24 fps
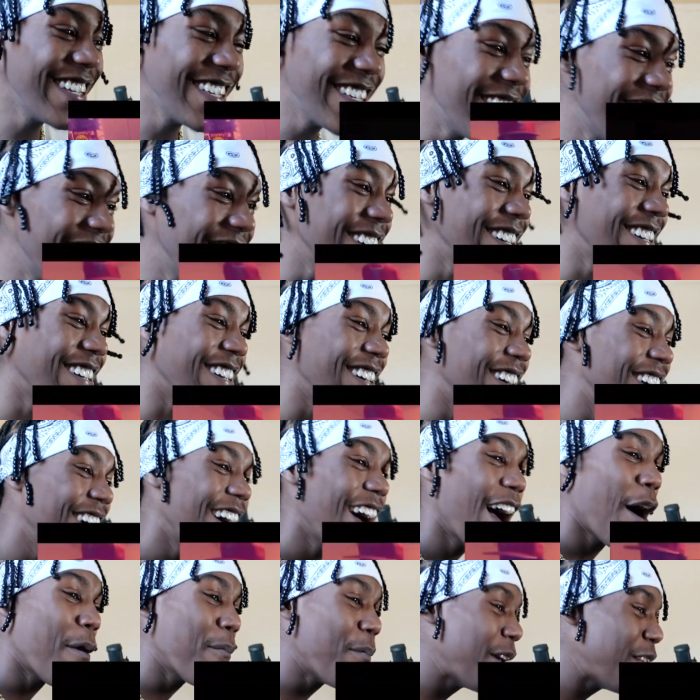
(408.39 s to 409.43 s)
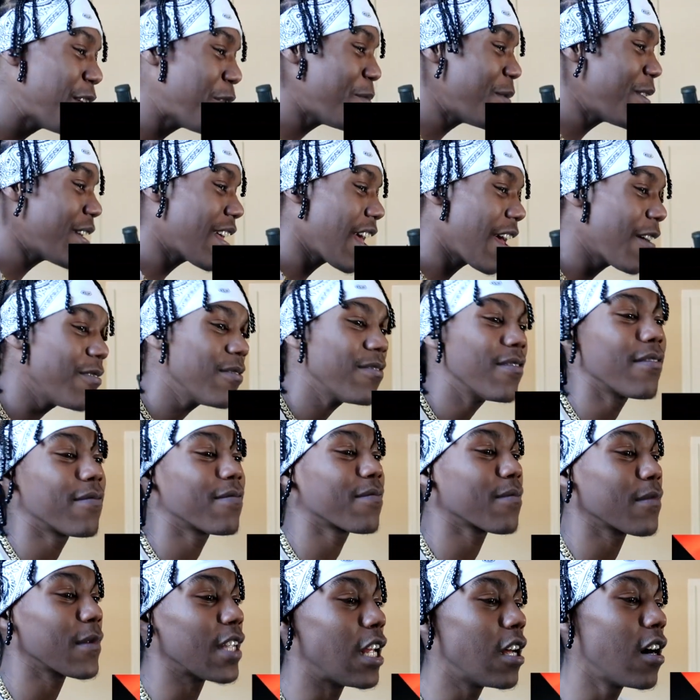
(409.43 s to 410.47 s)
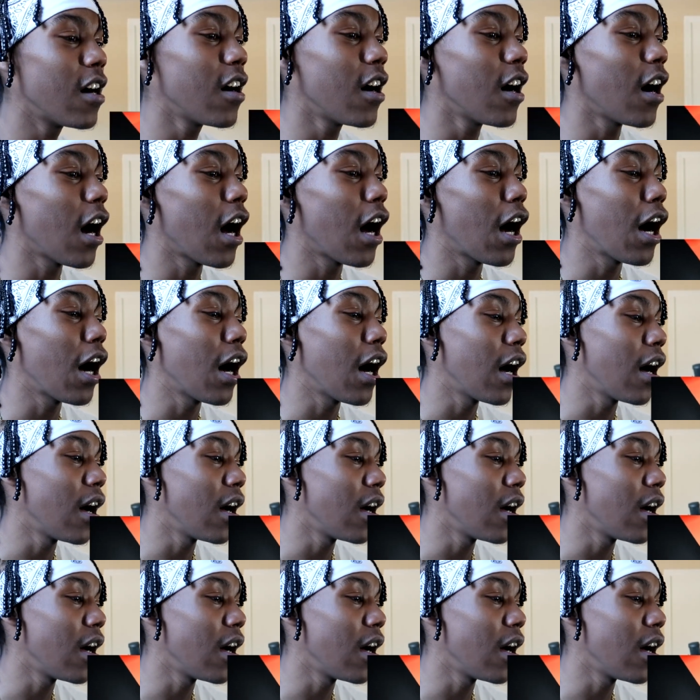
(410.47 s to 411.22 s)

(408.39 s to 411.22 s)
Yeah, I made no more cap. Ah.